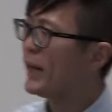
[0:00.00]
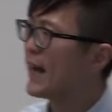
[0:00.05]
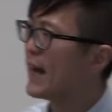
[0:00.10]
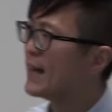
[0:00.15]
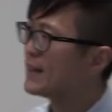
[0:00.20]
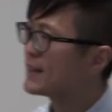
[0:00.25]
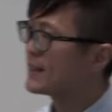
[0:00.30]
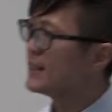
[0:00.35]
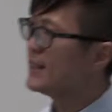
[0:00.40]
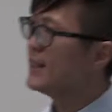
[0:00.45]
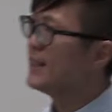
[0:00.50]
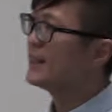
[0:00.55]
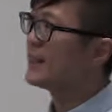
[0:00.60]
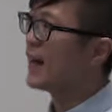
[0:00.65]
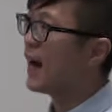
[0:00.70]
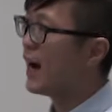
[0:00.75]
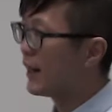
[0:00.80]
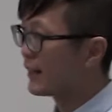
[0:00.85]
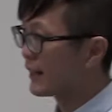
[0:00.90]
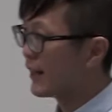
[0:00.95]
can see
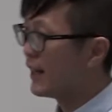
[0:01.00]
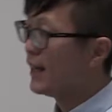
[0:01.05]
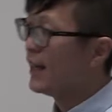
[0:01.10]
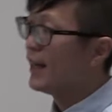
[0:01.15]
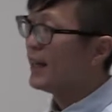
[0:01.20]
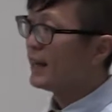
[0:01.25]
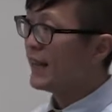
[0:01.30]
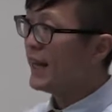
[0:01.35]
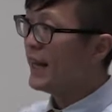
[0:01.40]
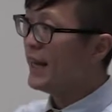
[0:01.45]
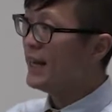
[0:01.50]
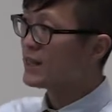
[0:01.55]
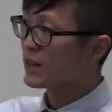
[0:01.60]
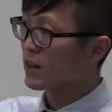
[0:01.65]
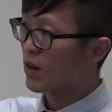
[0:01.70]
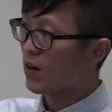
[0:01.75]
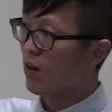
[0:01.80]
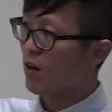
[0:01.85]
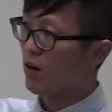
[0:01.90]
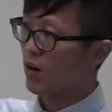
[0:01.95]
that these
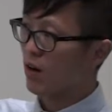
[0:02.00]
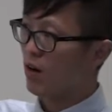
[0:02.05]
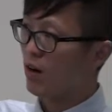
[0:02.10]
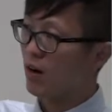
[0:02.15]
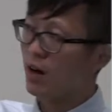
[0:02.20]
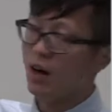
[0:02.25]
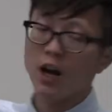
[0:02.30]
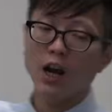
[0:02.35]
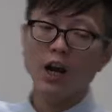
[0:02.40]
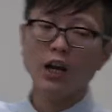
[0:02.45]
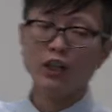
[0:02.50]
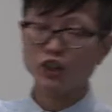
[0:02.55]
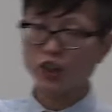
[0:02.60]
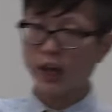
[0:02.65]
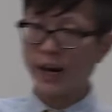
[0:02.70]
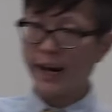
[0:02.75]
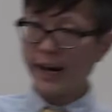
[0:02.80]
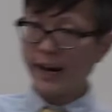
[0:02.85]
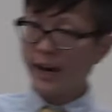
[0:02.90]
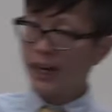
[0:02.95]
colors
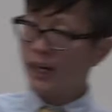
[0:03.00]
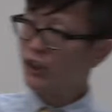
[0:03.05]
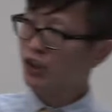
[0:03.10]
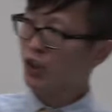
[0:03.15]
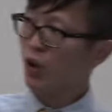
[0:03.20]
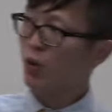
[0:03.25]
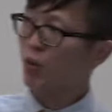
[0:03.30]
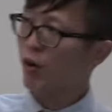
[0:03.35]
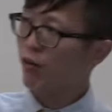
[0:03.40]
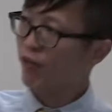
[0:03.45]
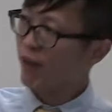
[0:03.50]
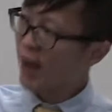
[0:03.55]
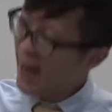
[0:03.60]
change with